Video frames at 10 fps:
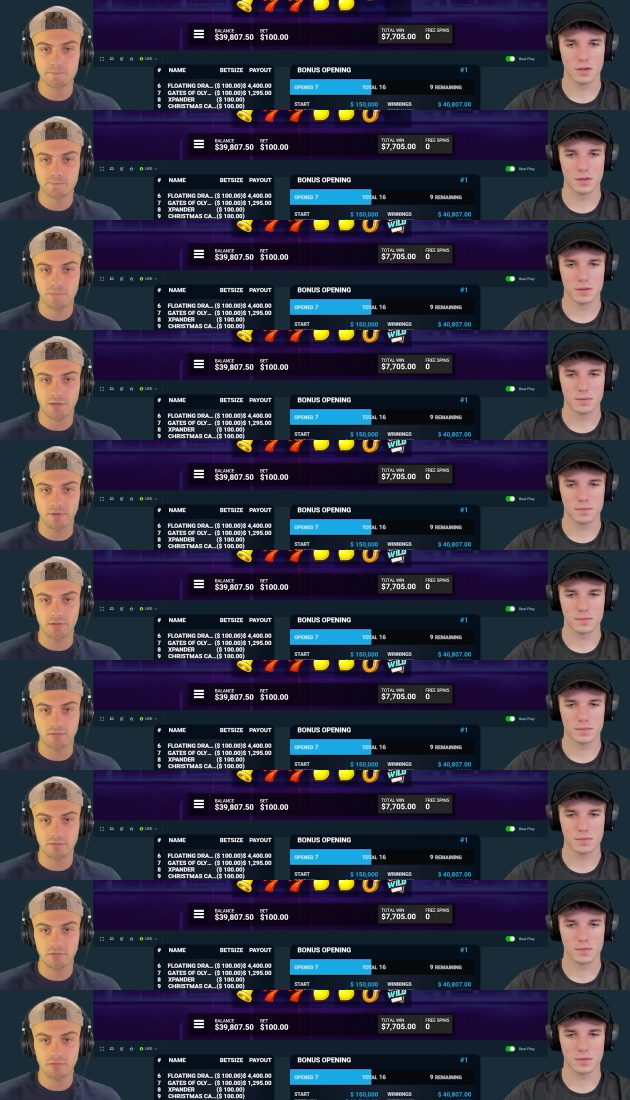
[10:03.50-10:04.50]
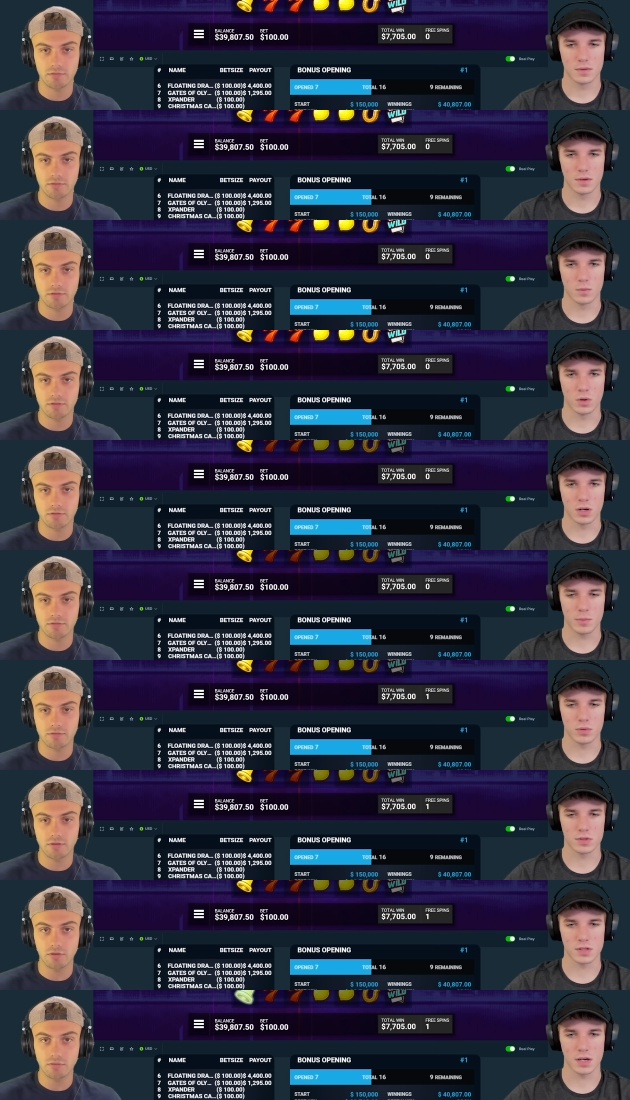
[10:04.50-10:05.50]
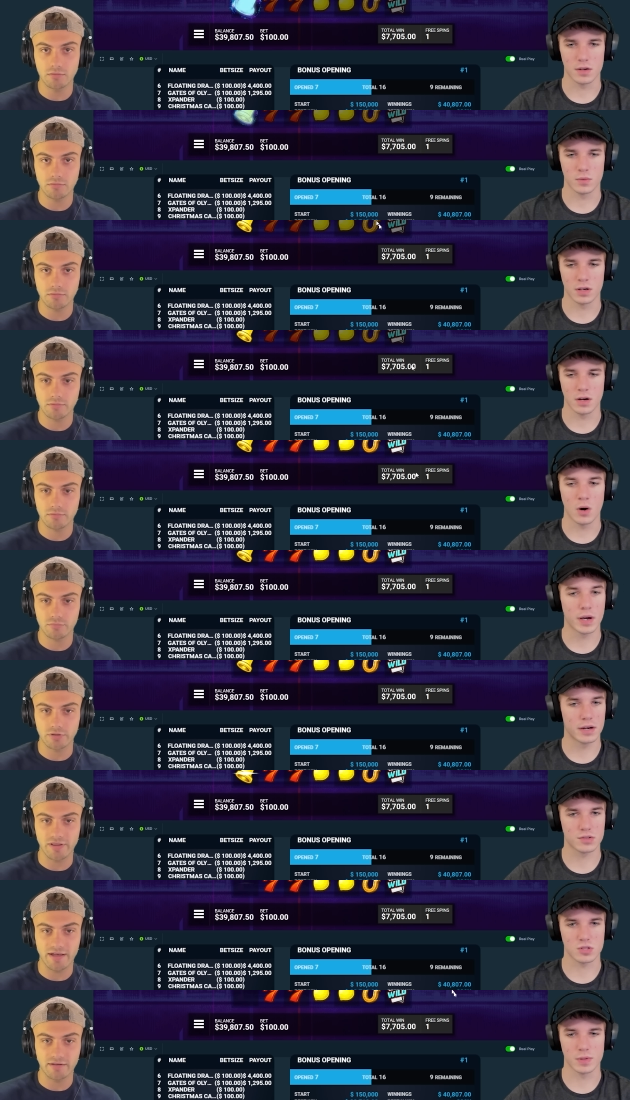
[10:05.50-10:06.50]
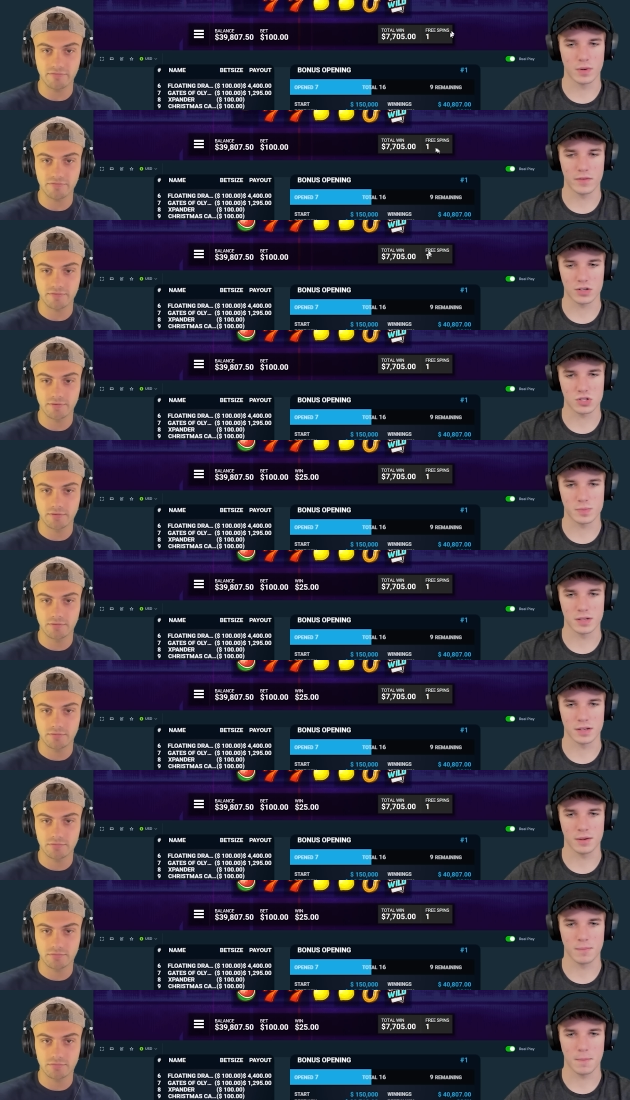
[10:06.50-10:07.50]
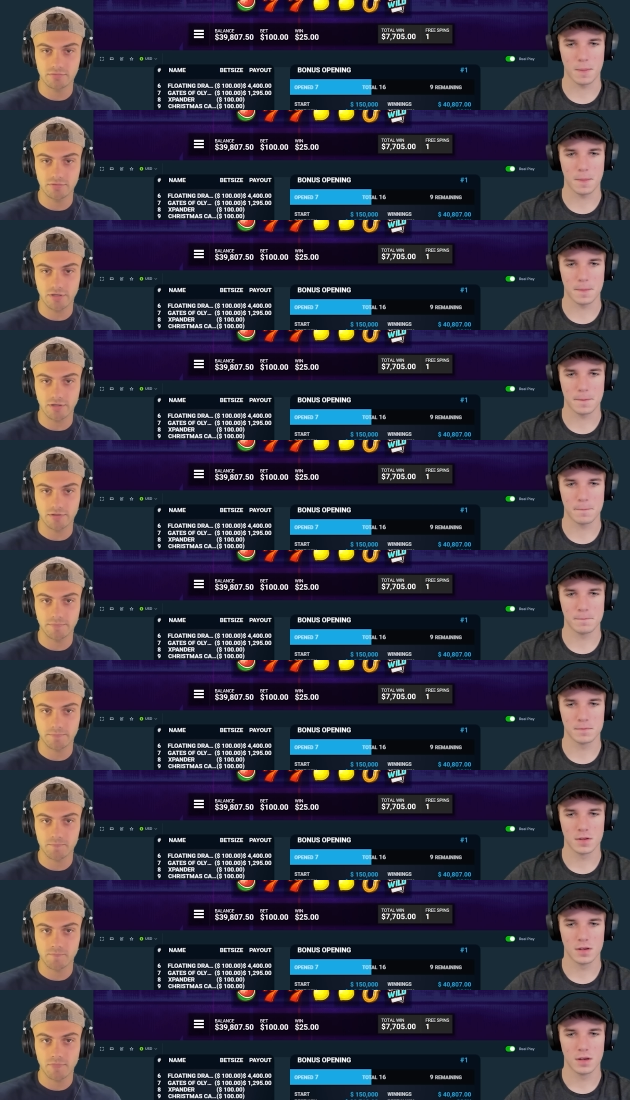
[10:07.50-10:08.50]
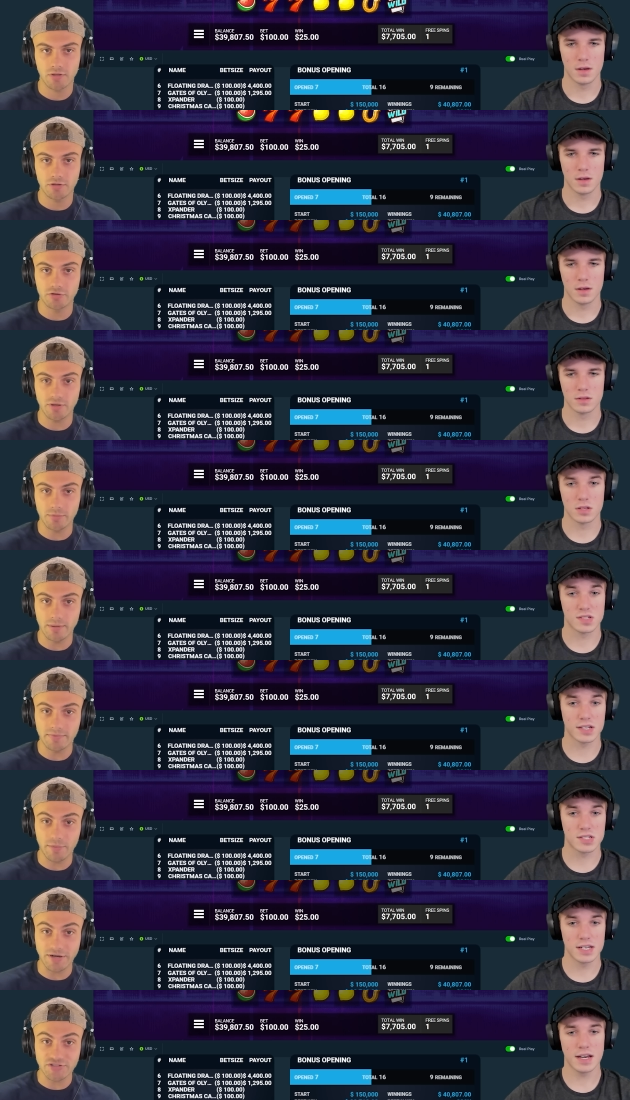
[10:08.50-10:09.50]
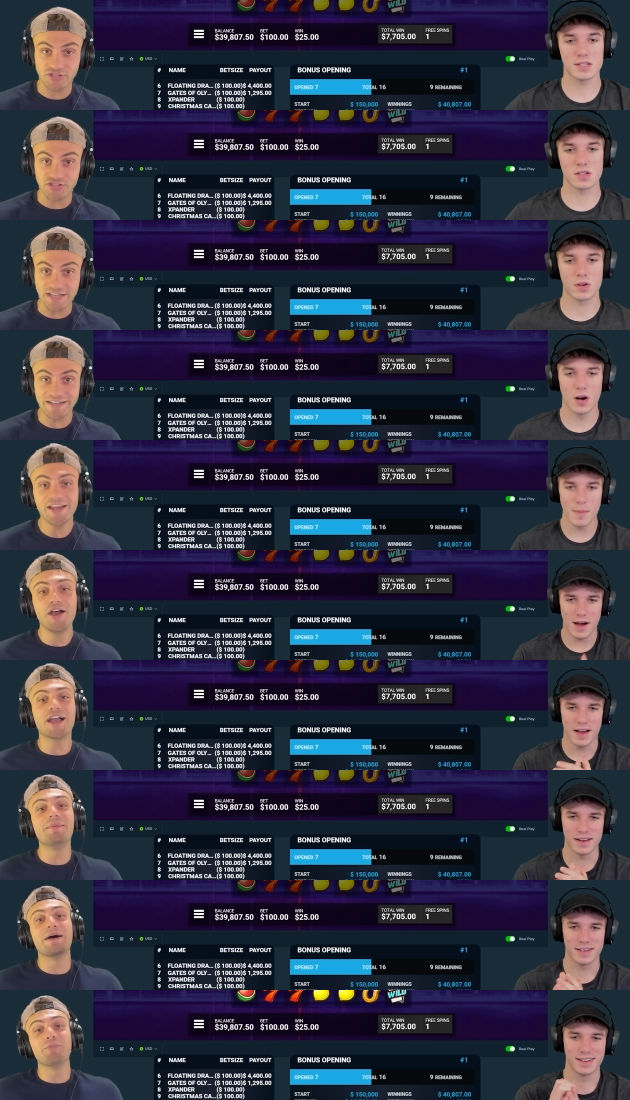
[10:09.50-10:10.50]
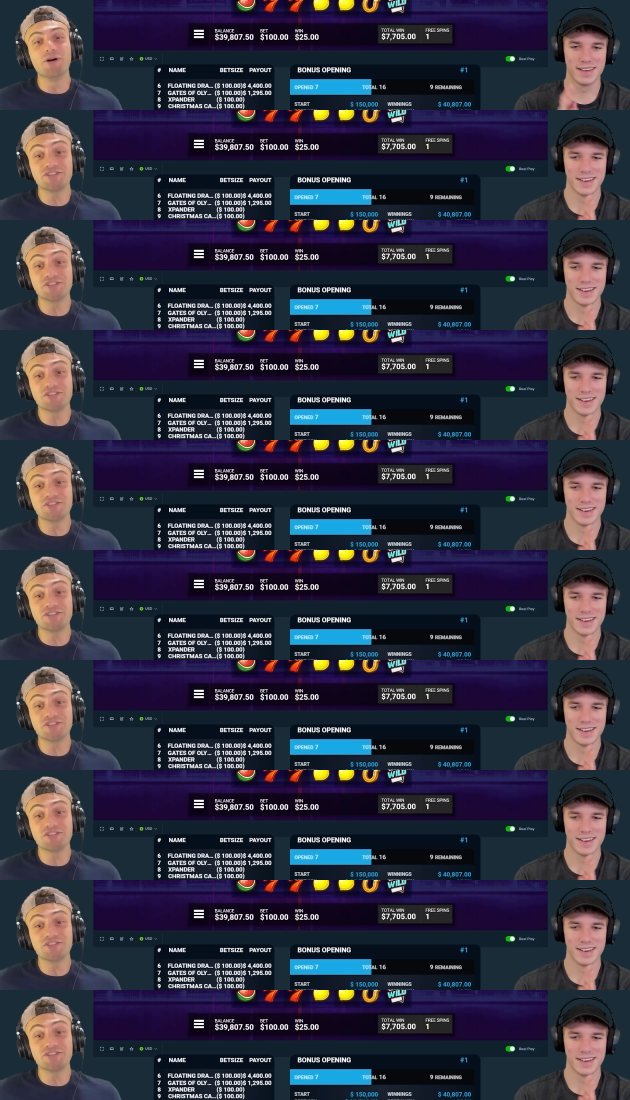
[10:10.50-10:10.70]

Speaker 1: Come on
Speaker 2: one up. What is that? Oh, we get, oh, we got an extra spin. We have an extra spin. Yep. Yeah. A double 16 up. 16. Come on. Come on.
Speaker 1: One